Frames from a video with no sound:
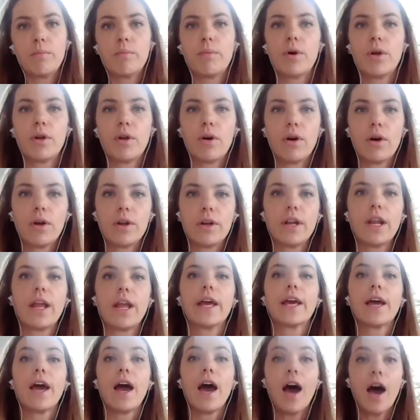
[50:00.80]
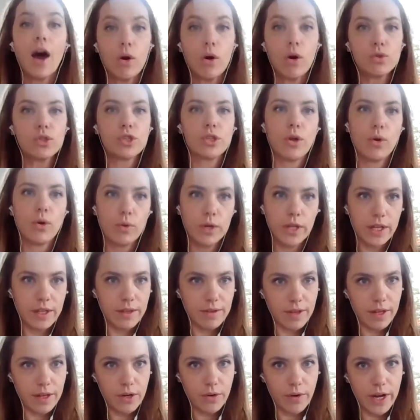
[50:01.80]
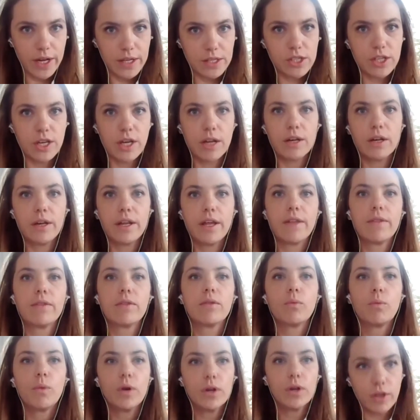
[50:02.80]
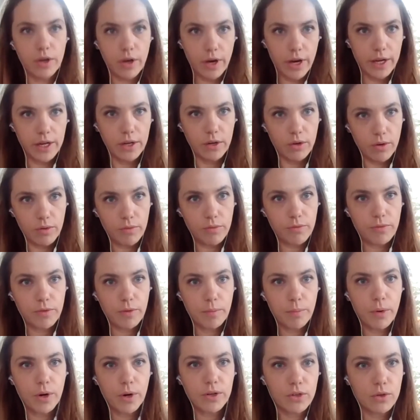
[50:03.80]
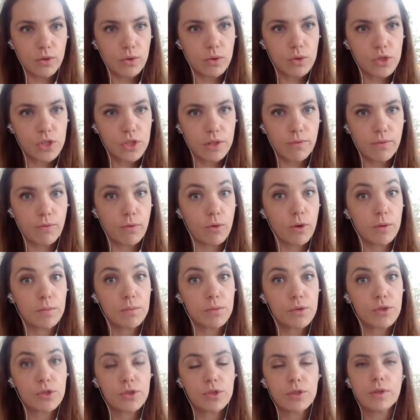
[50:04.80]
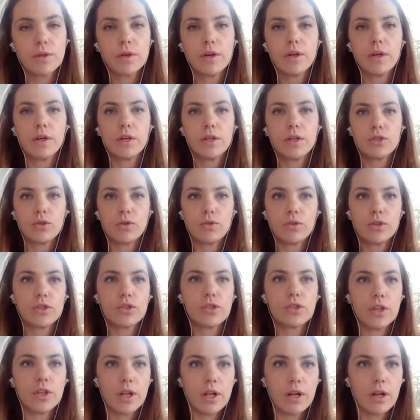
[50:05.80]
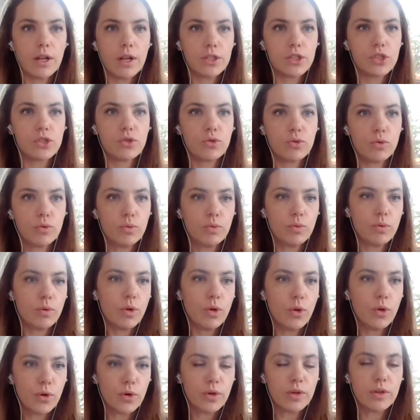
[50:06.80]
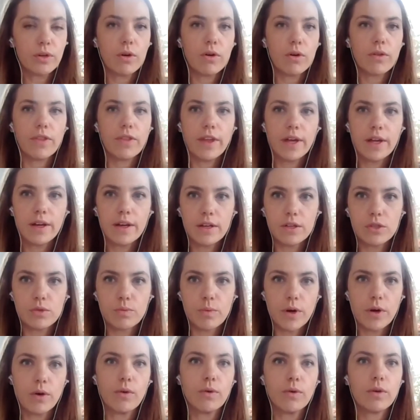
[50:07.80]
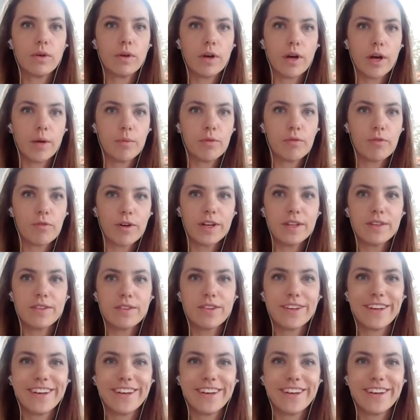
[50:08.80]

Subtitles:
but on like how slowly it degrades and then what kind of particles it forms. So there's lots to learn on that as well, I'm afraid.